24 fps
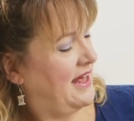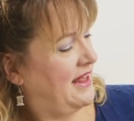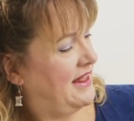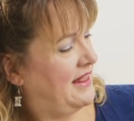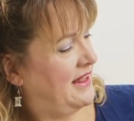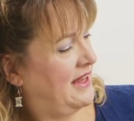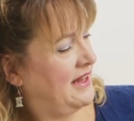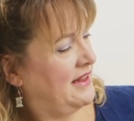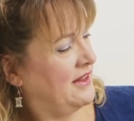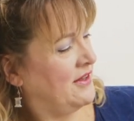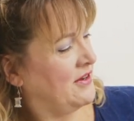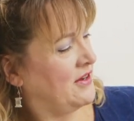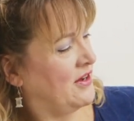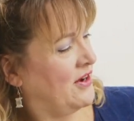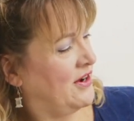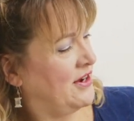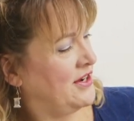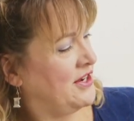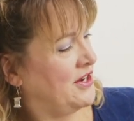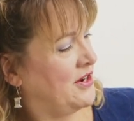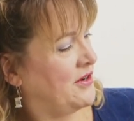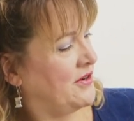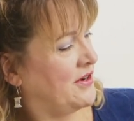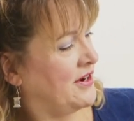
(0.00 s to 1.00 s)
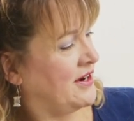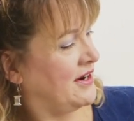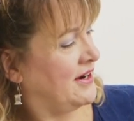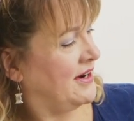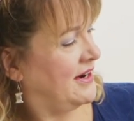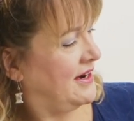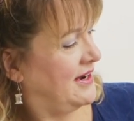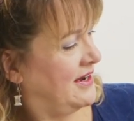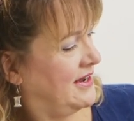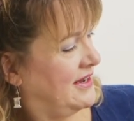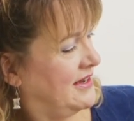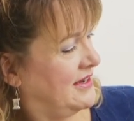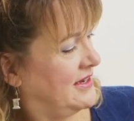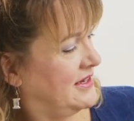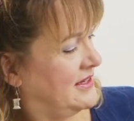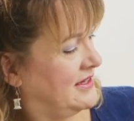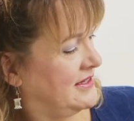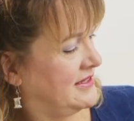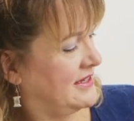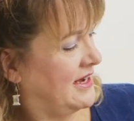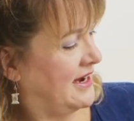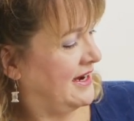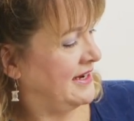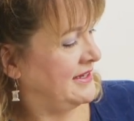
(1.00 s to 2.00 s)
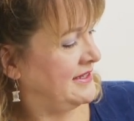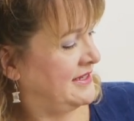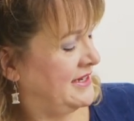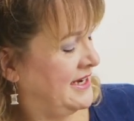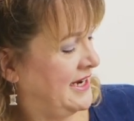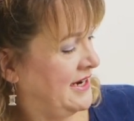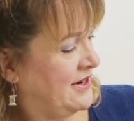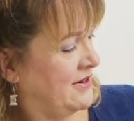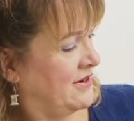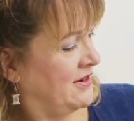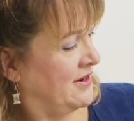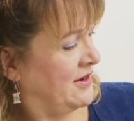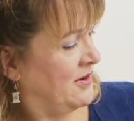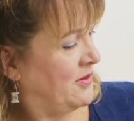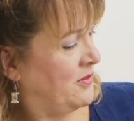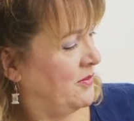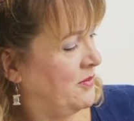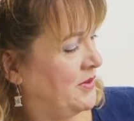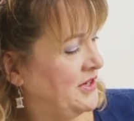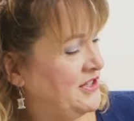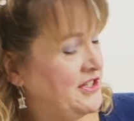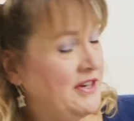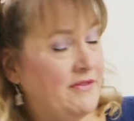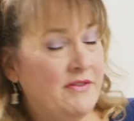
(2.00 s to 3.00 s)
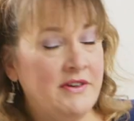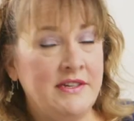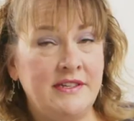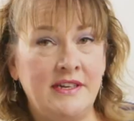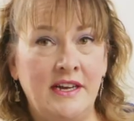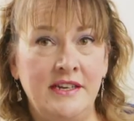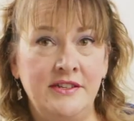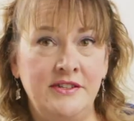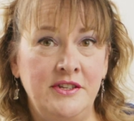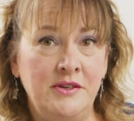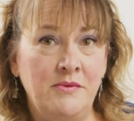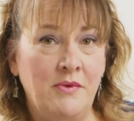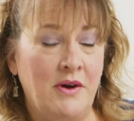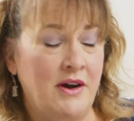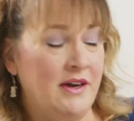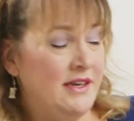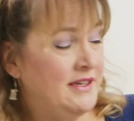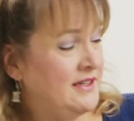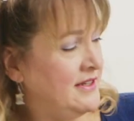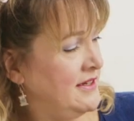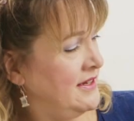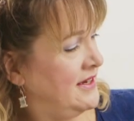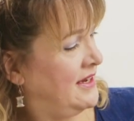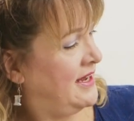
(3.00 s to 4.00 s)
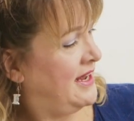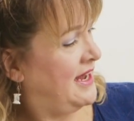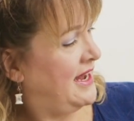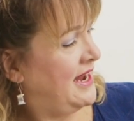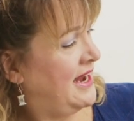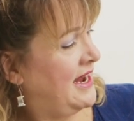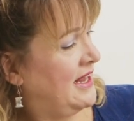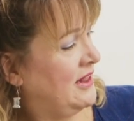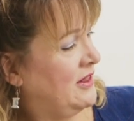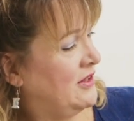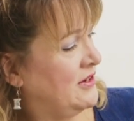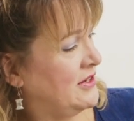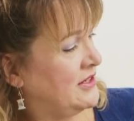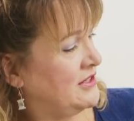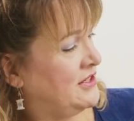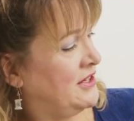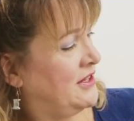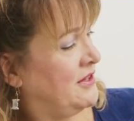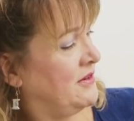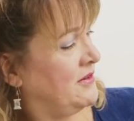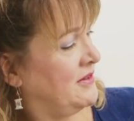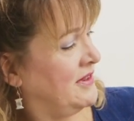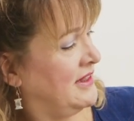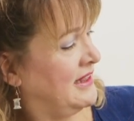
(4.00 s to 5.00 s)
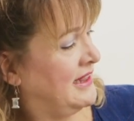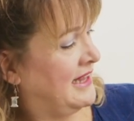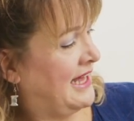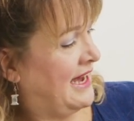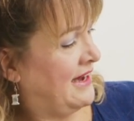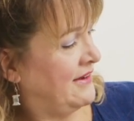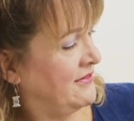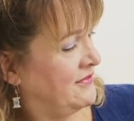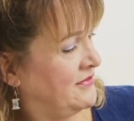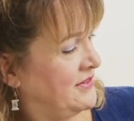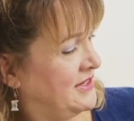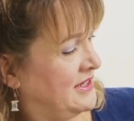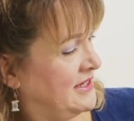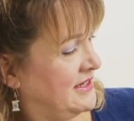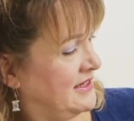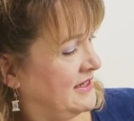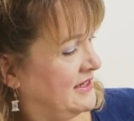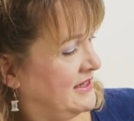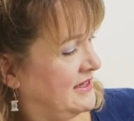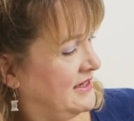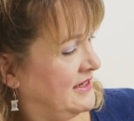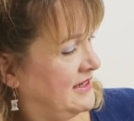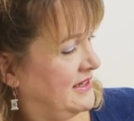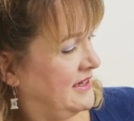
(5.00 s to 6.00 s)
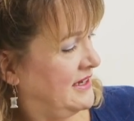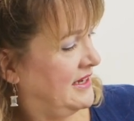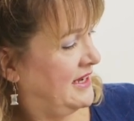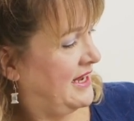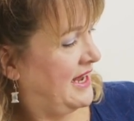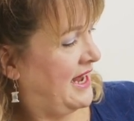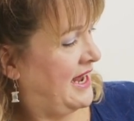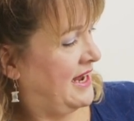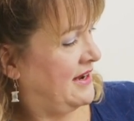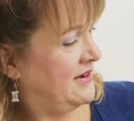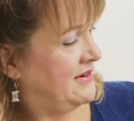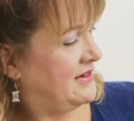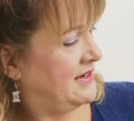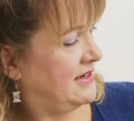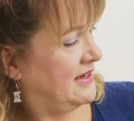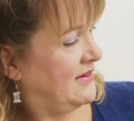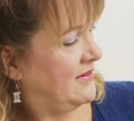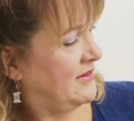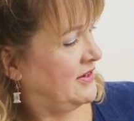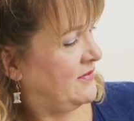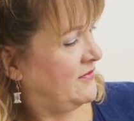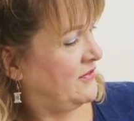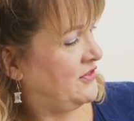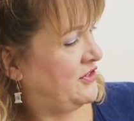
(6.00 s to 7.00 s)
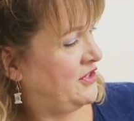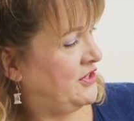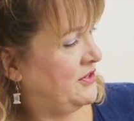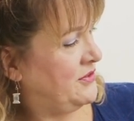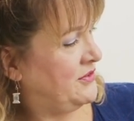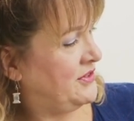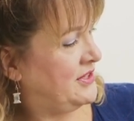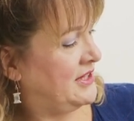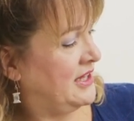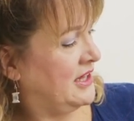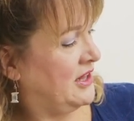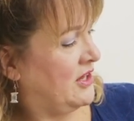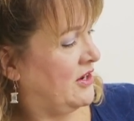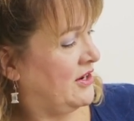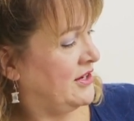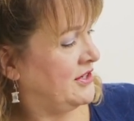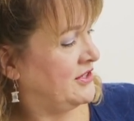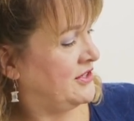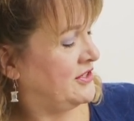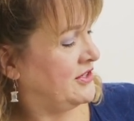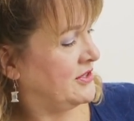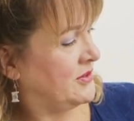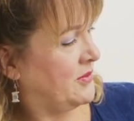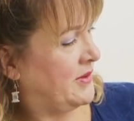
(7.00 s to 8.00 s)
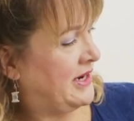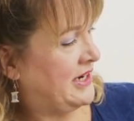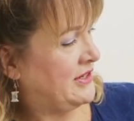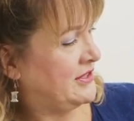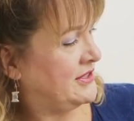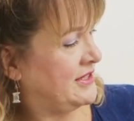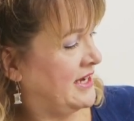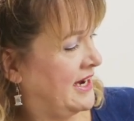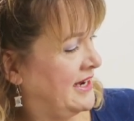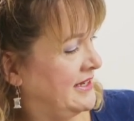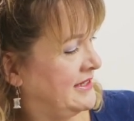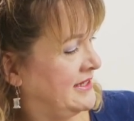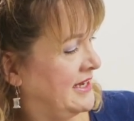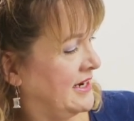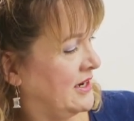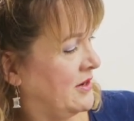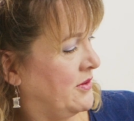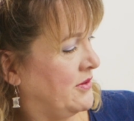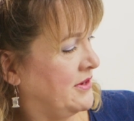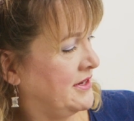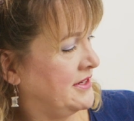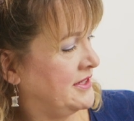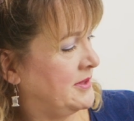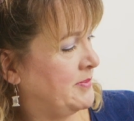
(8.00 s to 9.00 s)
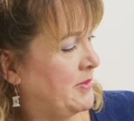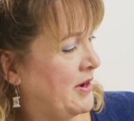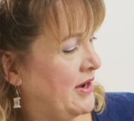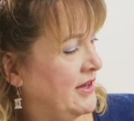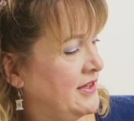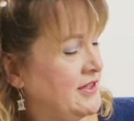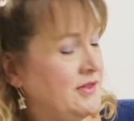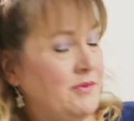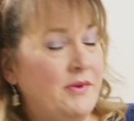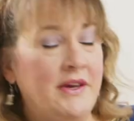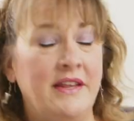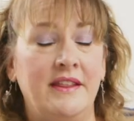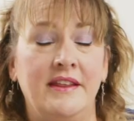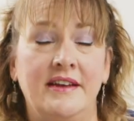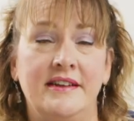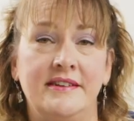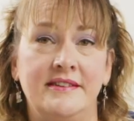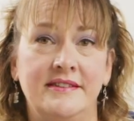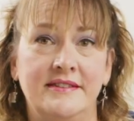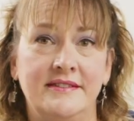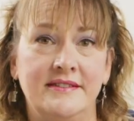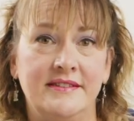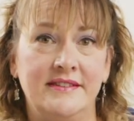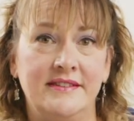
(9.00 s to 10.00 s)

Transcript: Then look on your size here, whichever size you want. Look to the left and choose the large square size that corresponds with it.